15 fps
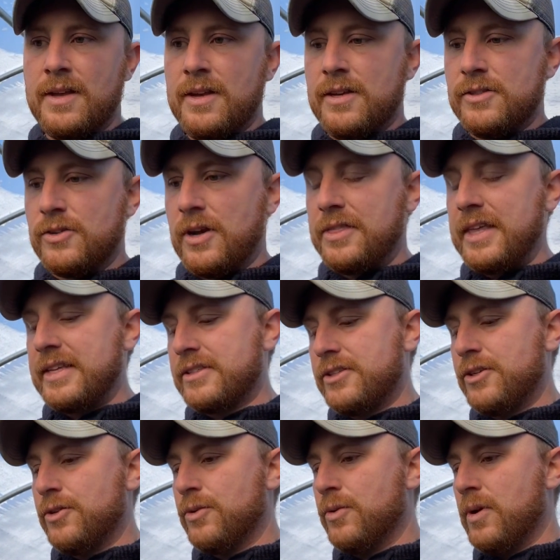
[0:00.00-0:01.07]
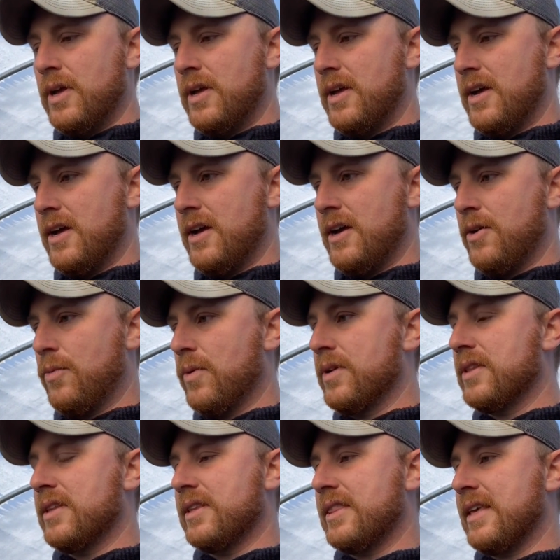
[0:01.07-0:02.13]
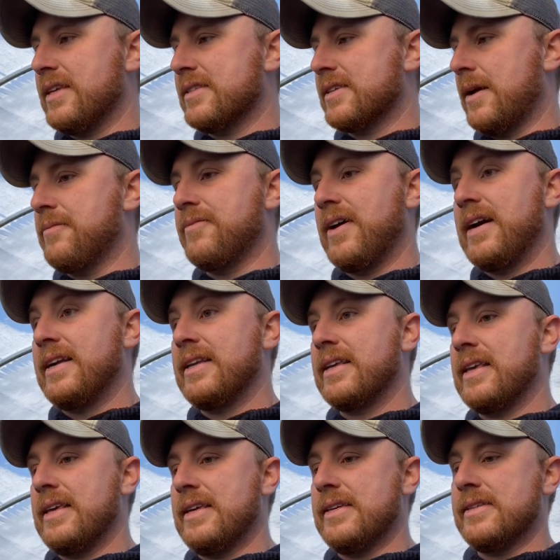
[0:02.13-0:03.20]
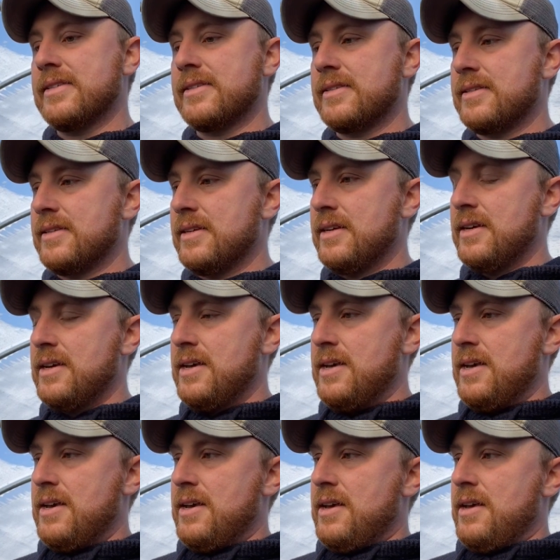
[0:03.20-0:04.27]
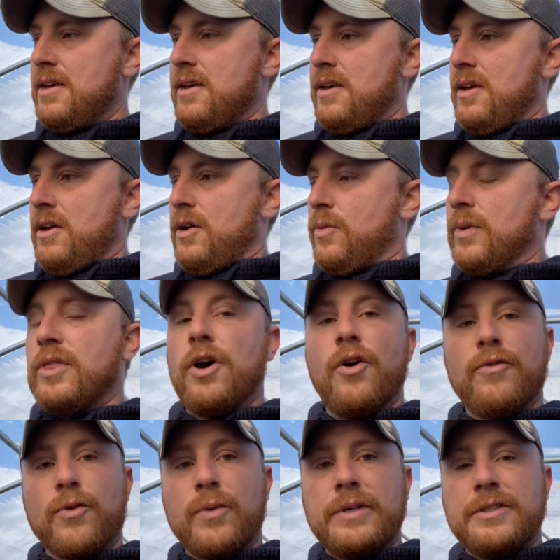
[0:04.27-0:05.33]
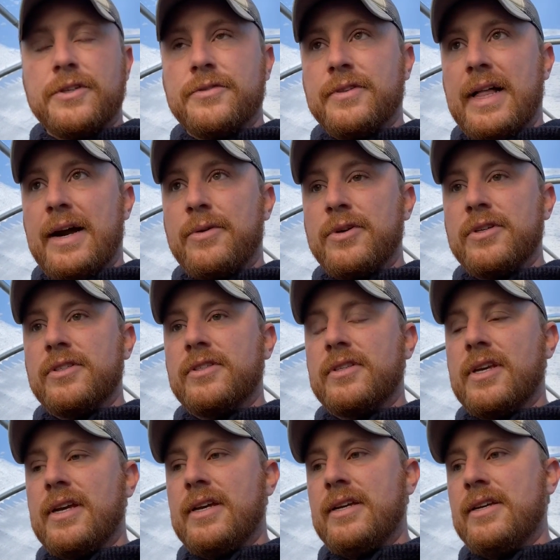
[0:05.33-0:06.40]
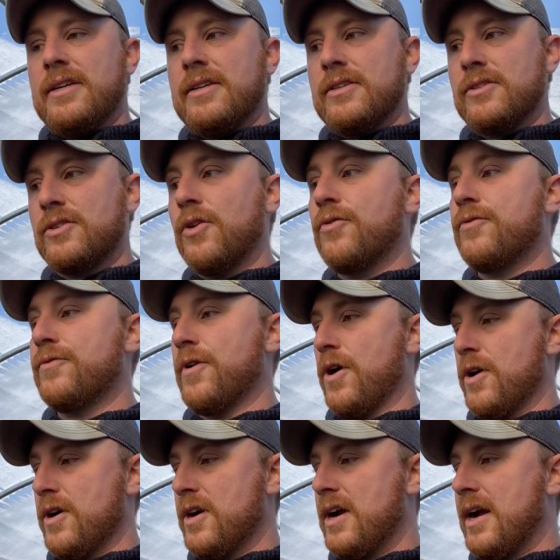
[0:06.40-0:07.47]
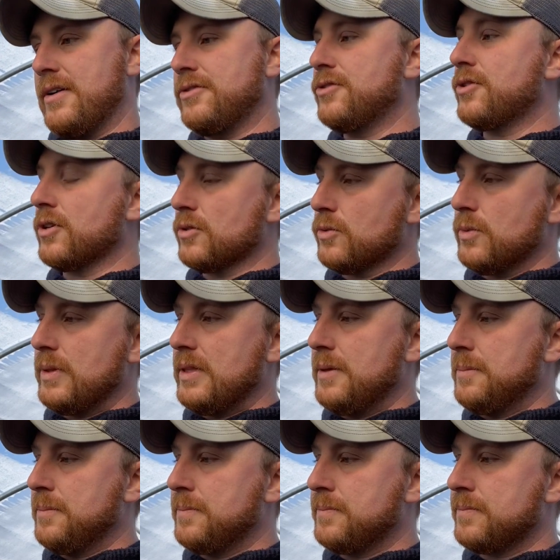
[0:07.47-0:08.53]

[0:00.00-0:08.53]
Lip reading: So I think too, one of the things I'm finding is with the overwintered flowers, so far I've struggled with them.